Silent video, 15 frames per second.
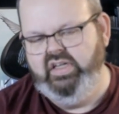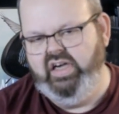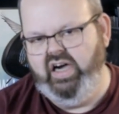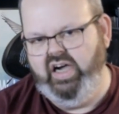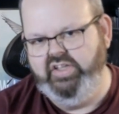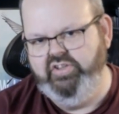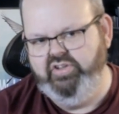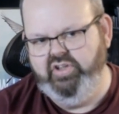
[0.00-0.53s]

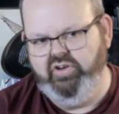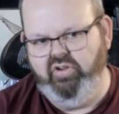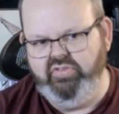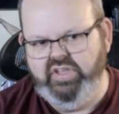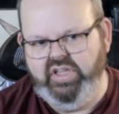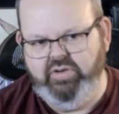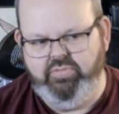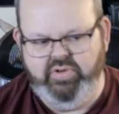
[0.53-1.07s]
You can
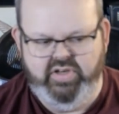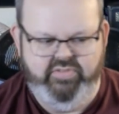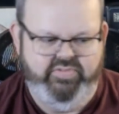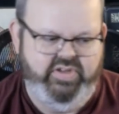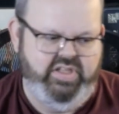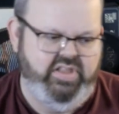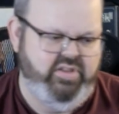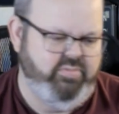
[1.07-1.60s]
only get rid of
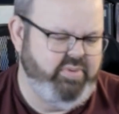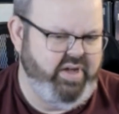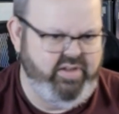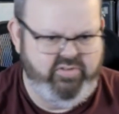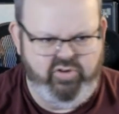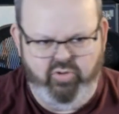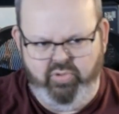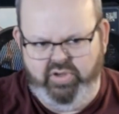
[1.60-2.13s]
it either by
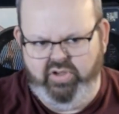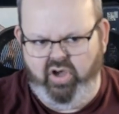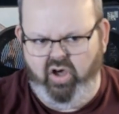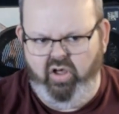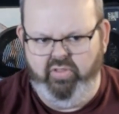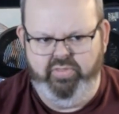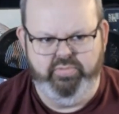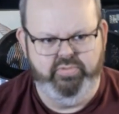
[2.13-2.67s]
going
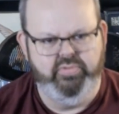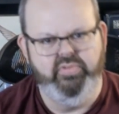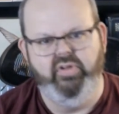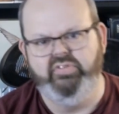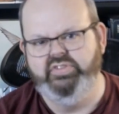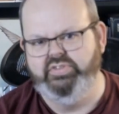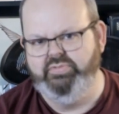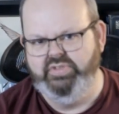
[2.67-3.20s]
all through
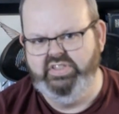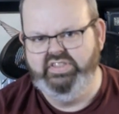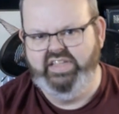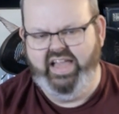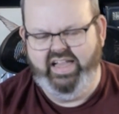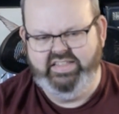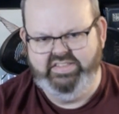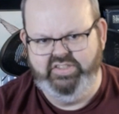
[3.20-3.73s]
those 3
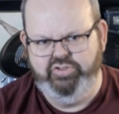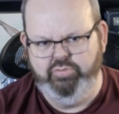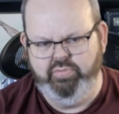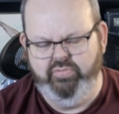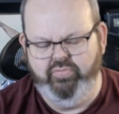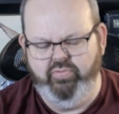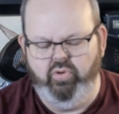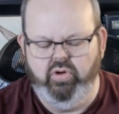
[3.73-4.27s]
attacks that you
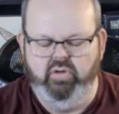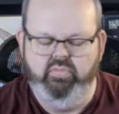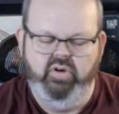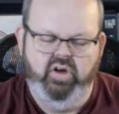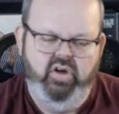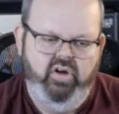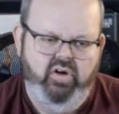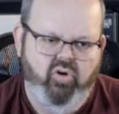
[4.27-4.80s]
perform,
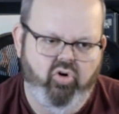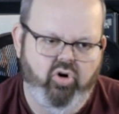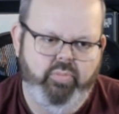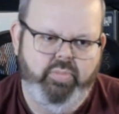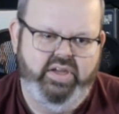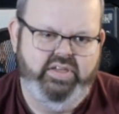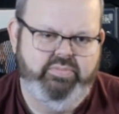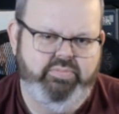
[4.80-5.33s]
or
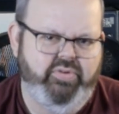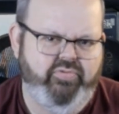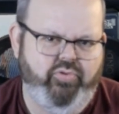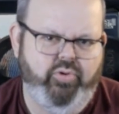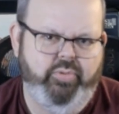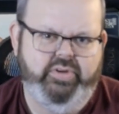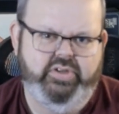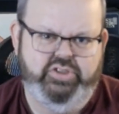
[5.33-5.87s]
by
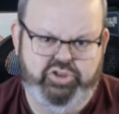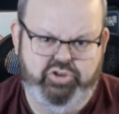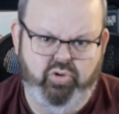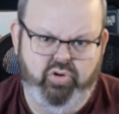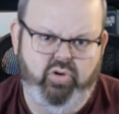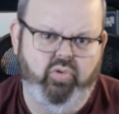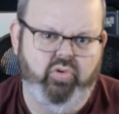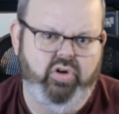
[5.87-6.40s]
performing a
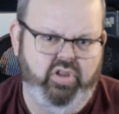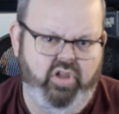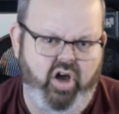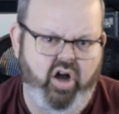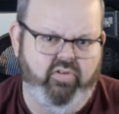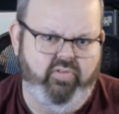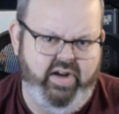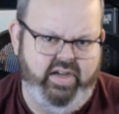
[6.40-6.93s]
short or a
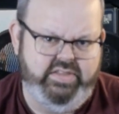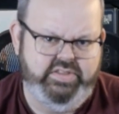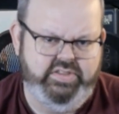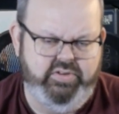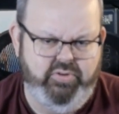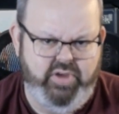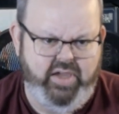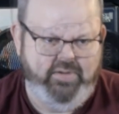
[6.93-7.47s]
long rest,
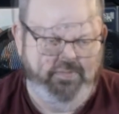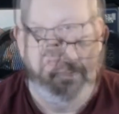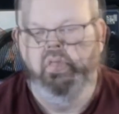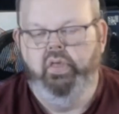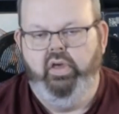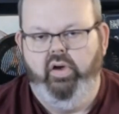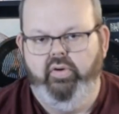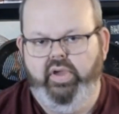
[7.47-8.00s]
okay?
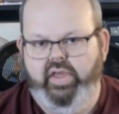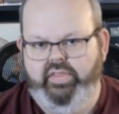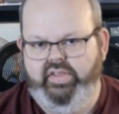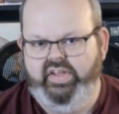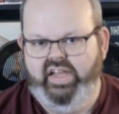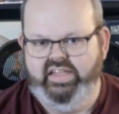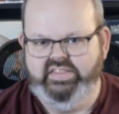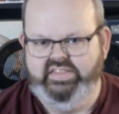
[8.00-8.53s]
Okay, the
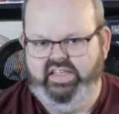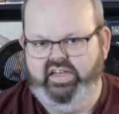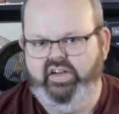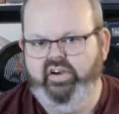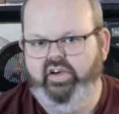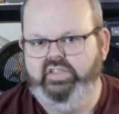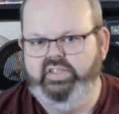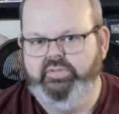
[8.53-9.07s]
next set of
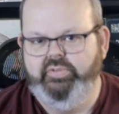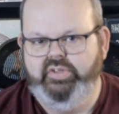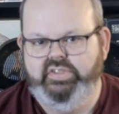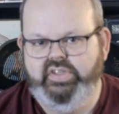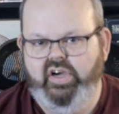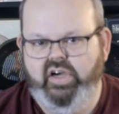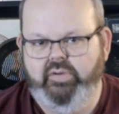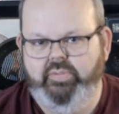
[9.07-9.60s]
cards I'm going to
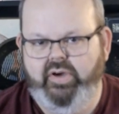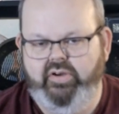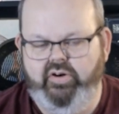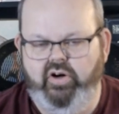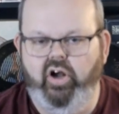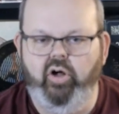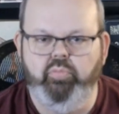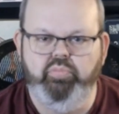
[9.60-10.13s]
talk about
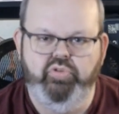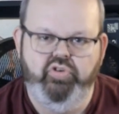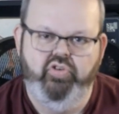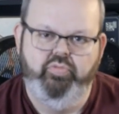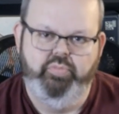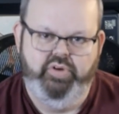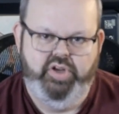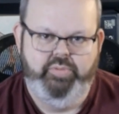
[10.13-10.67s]
are all
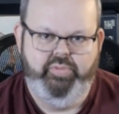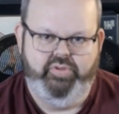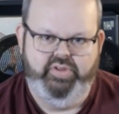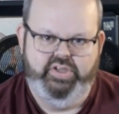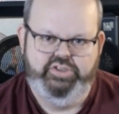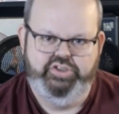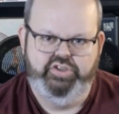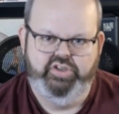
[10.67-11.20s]
move
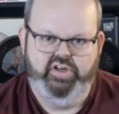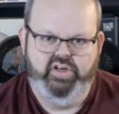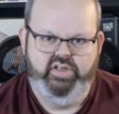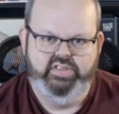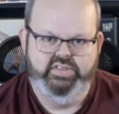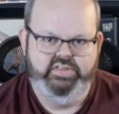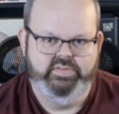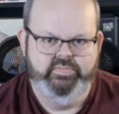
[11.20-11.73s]
manipulation
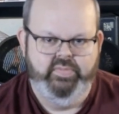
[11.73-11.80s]
cards.